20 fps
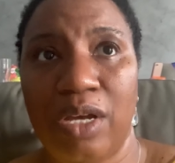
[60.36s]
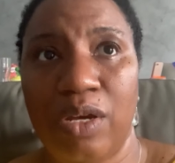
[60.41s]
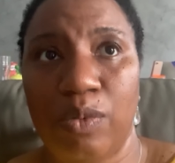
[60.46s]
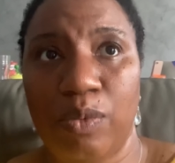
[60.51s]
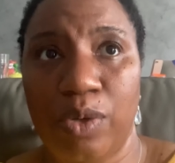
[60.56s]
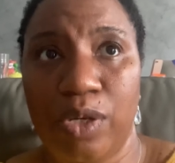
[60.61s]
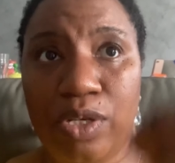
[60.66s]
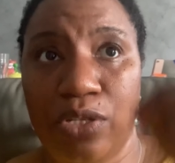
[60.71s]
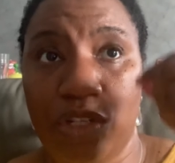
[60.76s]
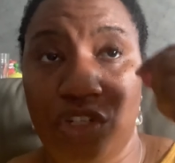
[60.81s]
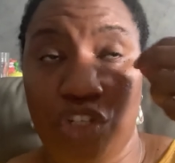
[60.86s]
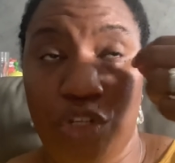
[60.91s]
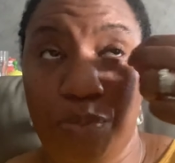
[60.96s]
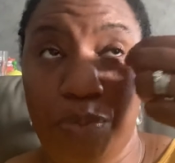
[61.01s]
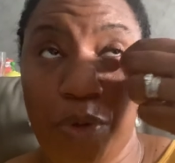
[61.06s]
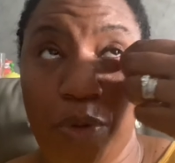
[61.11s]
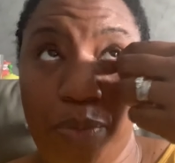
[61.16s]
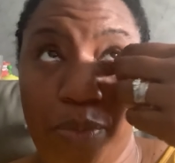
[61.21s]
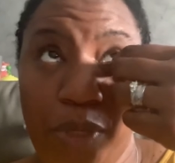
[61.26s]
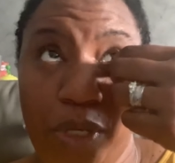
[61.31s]
was she
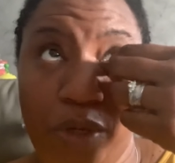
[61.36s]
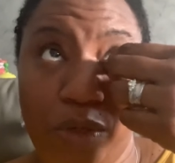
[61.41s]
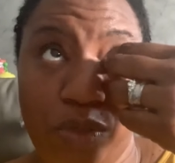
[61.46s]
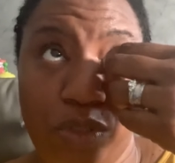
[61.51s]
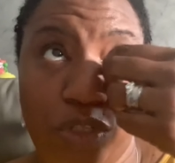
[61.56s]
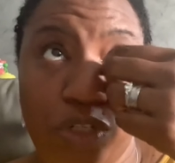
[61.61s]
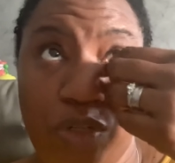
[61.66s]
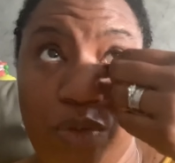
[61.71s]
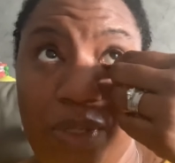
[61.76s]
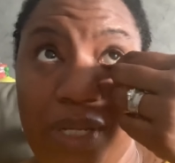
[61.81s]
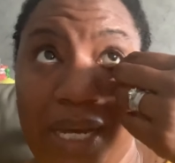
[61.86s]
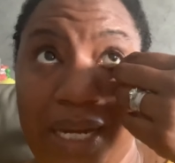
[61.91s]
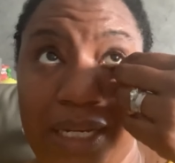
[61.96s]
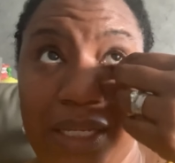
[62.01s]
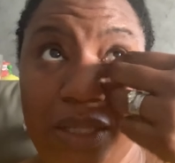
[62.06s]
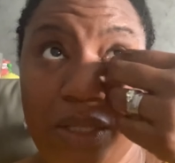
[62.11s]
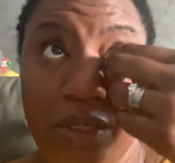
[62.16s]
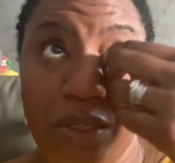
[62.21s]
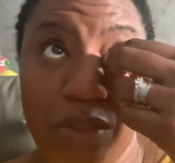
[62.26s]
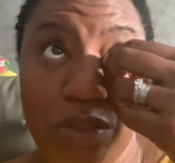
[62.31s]
put me on to
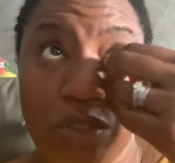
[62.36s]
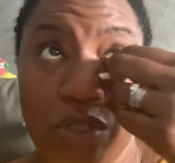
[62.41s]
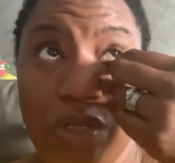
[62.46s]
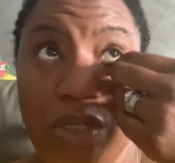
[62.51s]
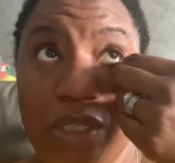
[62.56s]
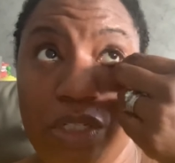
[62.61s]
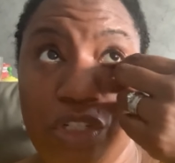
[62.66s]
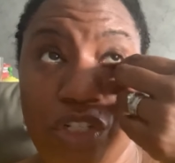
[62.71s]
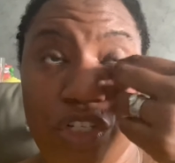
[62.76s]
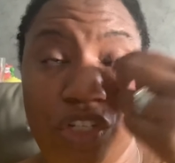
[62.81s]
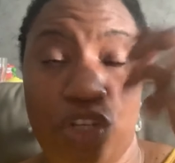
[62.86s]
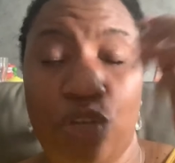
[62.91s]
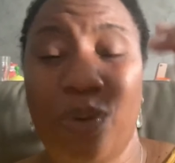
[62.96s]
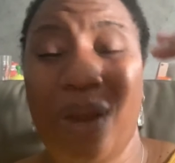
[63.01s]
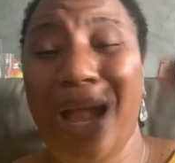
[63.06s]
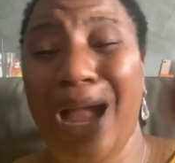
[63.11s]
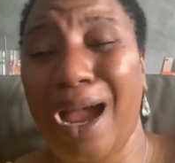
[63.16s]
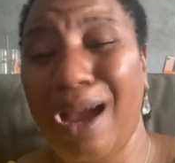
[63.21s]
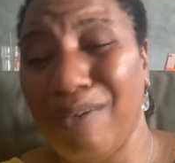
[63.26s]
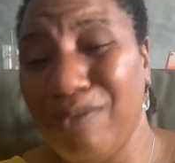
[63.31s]
Yannie the Loctologist, who I
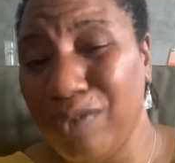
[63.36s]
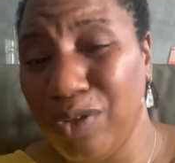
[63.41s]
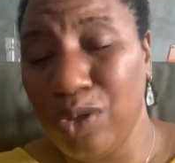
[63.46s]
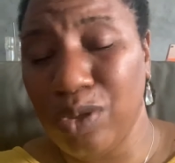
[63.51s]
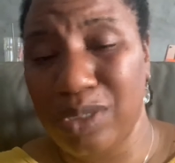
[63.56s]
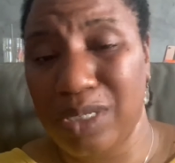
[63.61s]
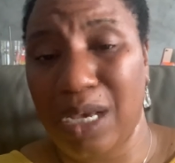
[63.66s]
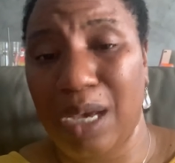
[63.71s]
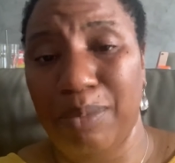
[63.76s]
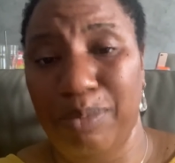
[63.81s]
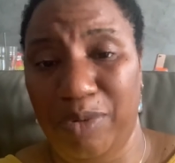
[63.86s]
have looked at